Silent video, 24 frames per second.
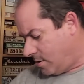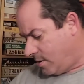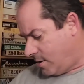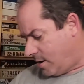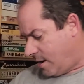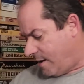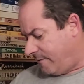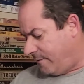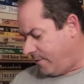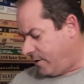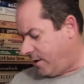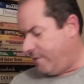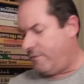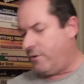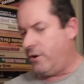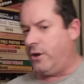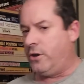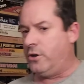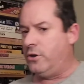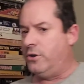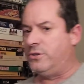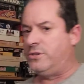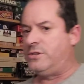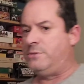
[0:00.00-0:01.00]
I'm very, very
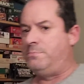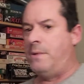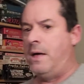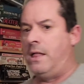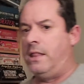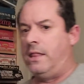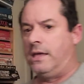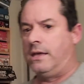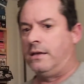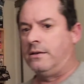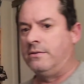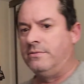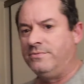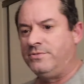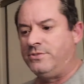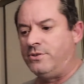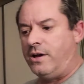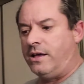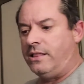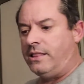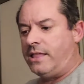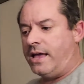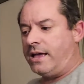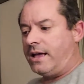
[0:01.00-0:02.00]
good at spelling. So
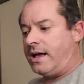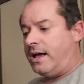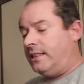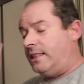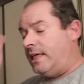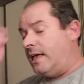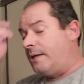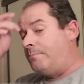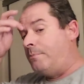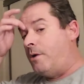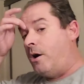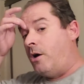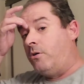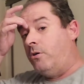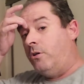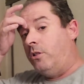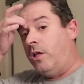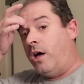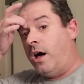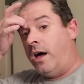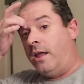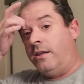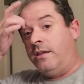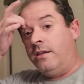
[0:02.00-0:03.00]
I like Boggle a
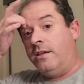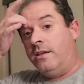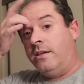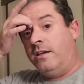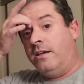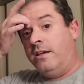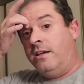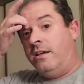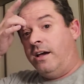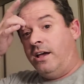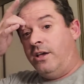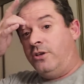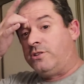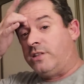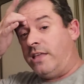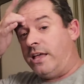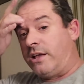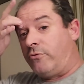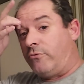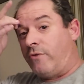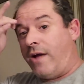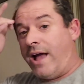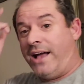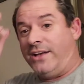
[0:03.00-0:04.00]
lot. And I used to like
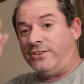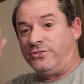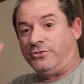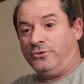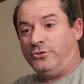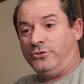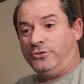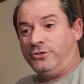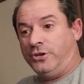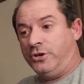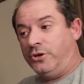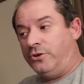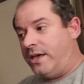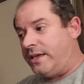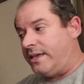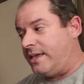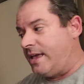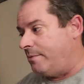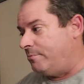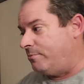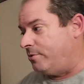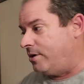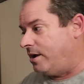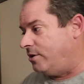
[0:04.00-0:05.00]
Razzle too. That
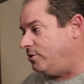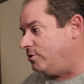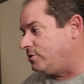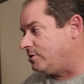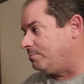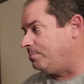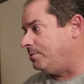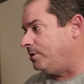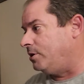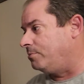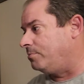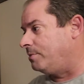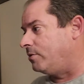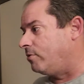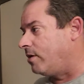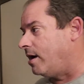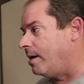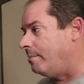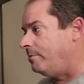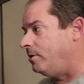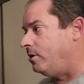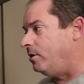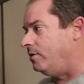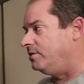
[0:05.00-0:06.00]
game where I used to play with my
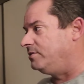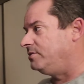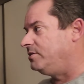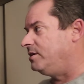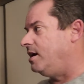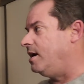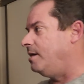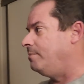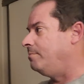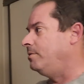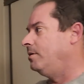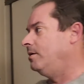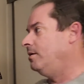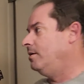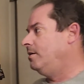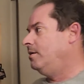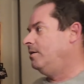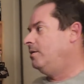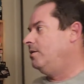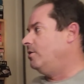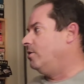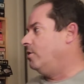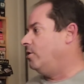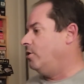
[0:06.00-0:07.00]
grandma all the time.
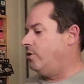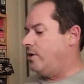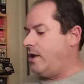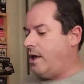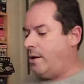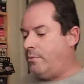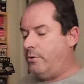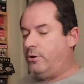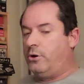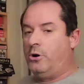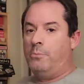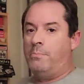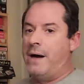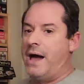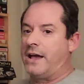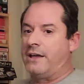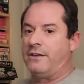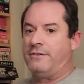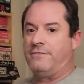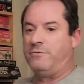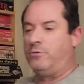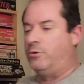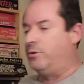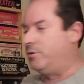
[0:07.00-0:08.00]
Her and I would go back
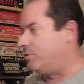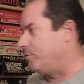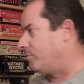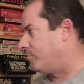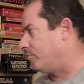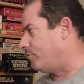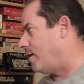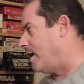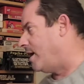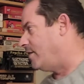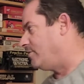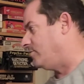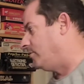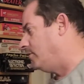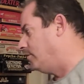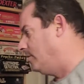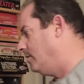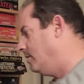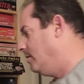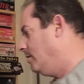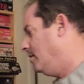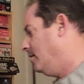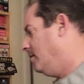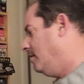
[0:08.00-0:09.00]
and forth with Razzle.
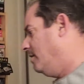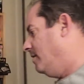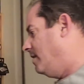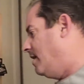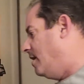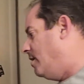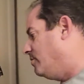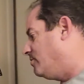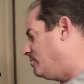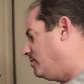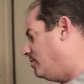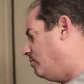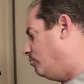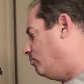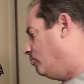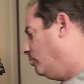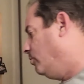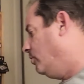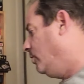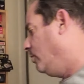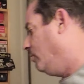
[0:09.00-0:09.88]
That was a really,